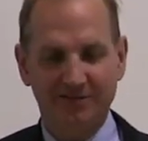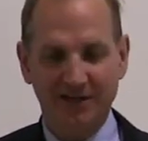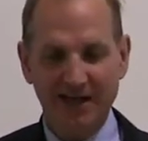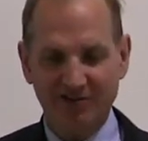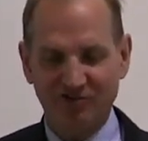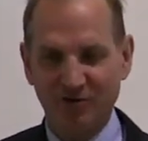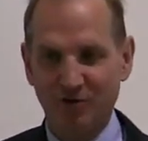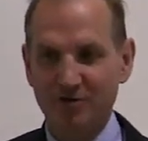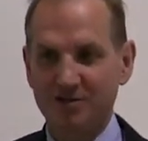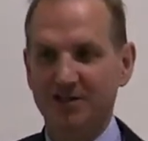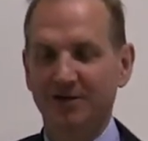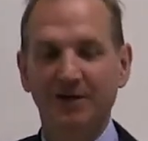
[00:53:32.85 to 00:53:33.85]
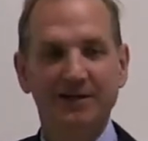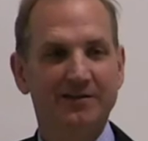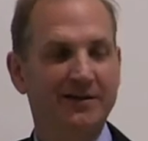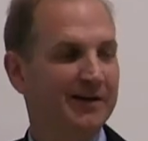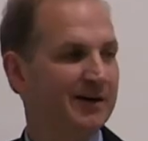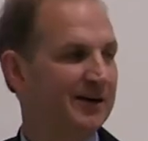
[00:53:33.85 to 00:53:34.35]
He actually ordered it right
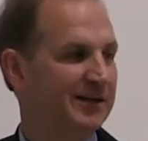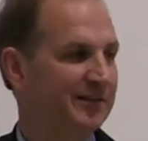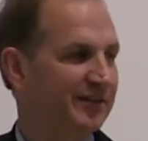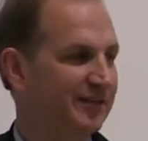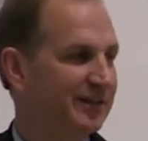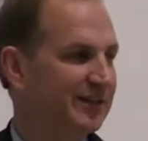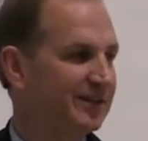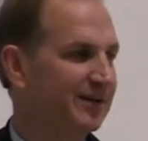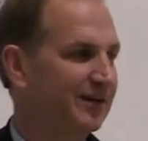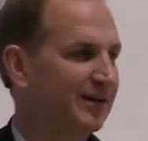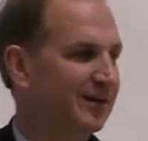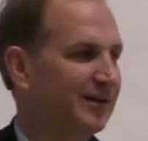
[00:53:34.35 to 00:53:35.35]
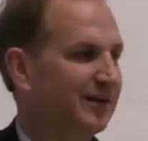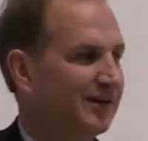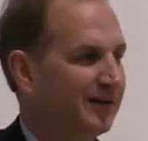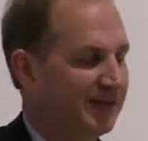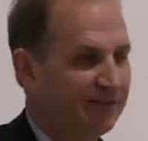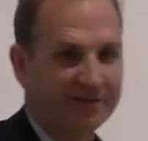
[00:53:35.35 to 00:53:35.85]
there in the seat.
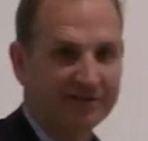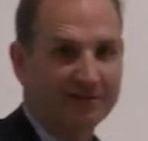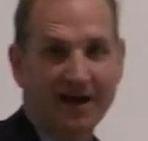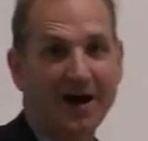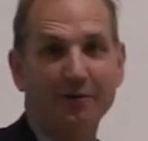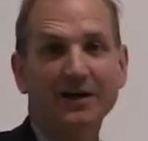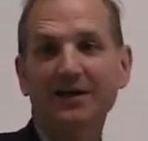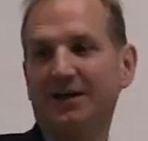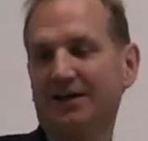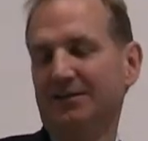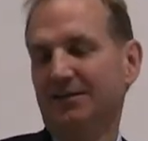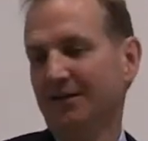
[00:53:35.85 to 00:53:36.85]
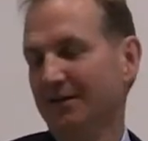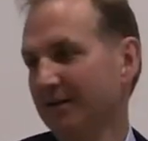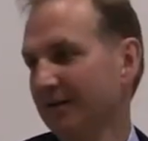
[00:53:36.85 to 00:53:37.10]
He says, I'll read it.